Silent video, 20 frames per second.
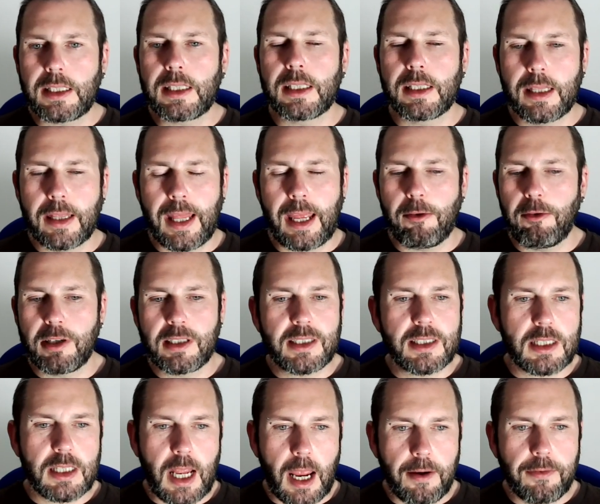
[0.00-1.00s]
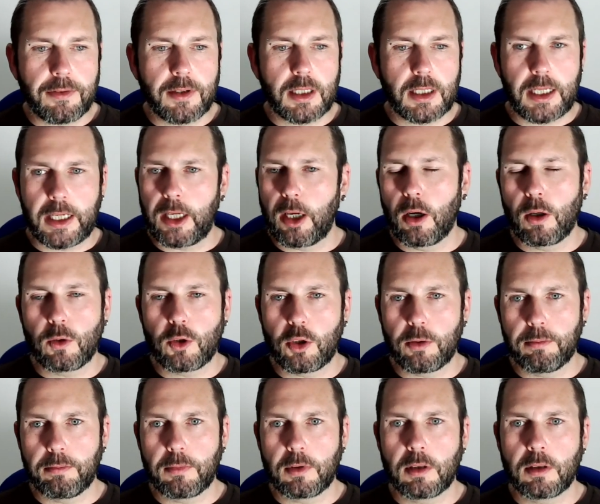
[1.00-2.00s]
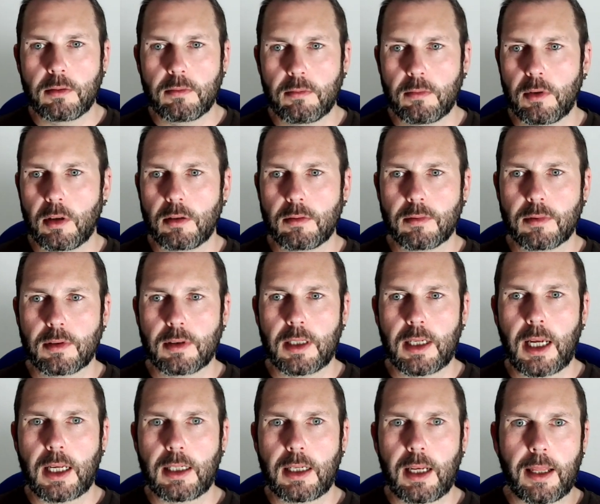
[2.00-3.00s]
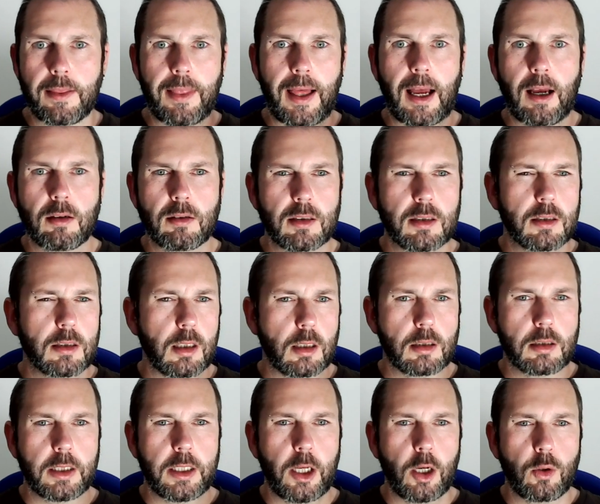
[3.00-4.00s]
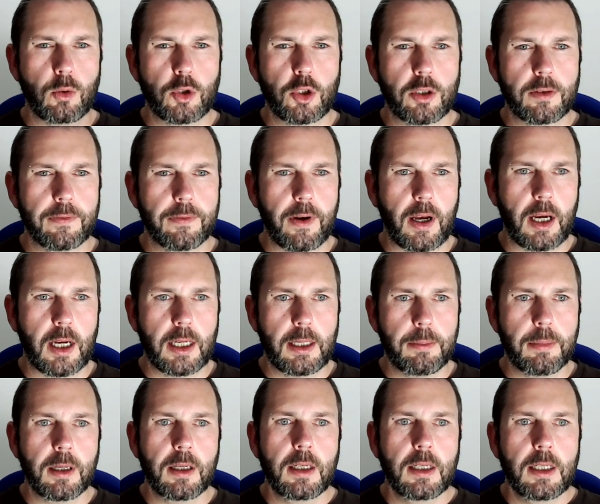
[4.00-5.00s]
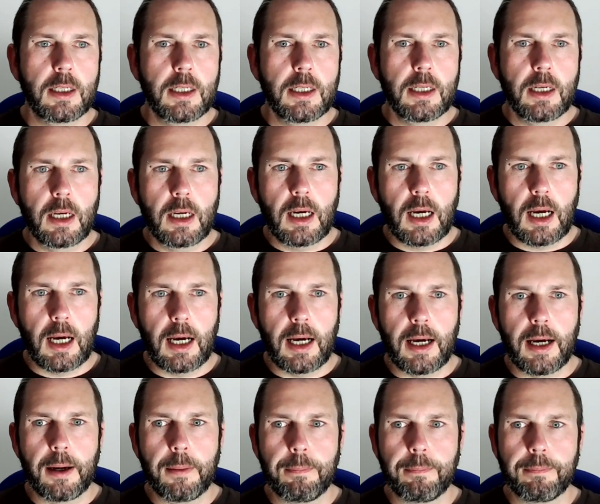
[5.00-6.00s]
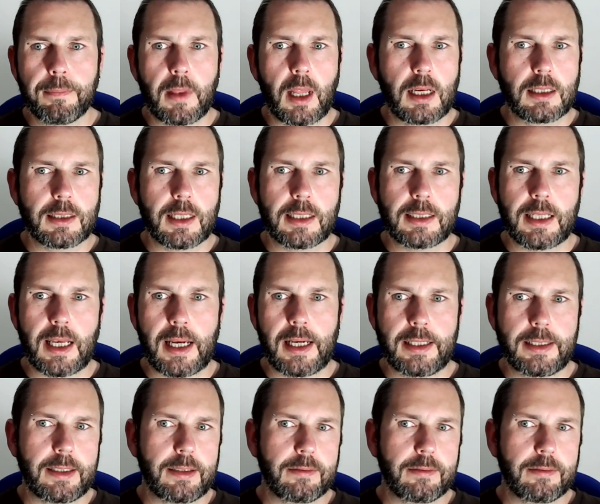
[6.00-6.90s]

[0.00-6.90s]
There is definitely ocean, kind of like that salty ocean vibe. As I said,